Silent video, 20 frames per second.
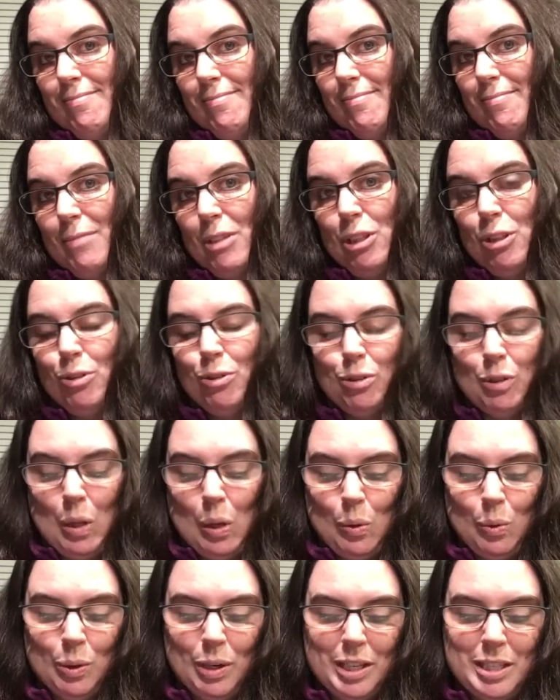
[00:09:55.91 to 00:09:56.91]
when you're
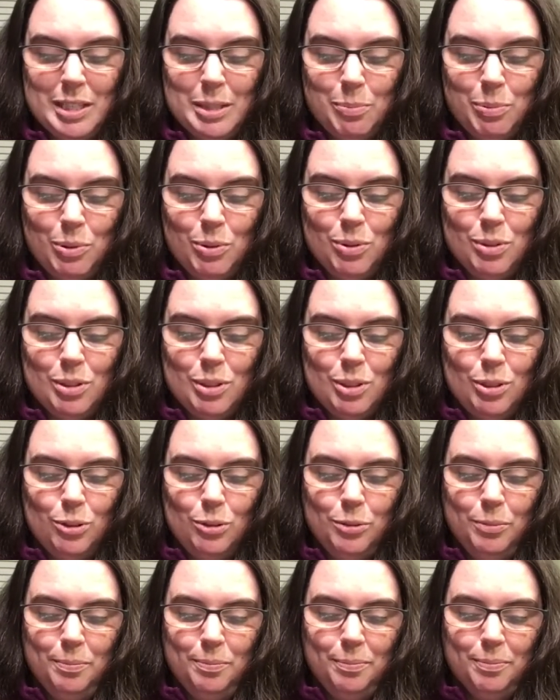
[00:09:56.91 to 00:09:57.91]
alone, I suppose,
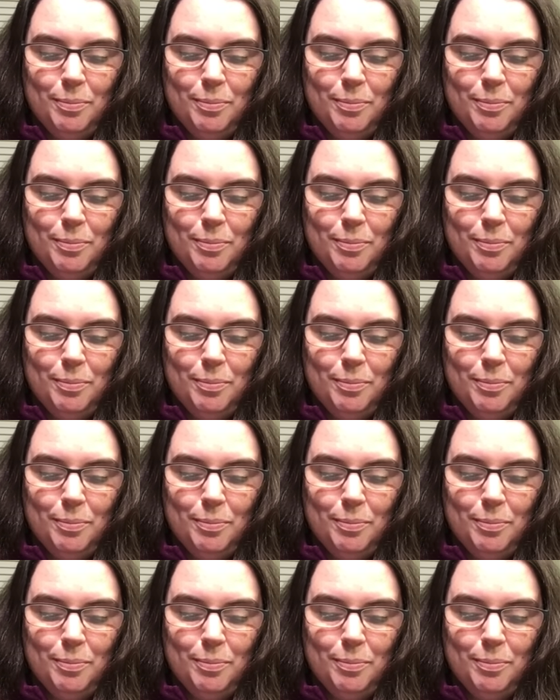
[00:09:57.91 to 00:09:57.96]
too.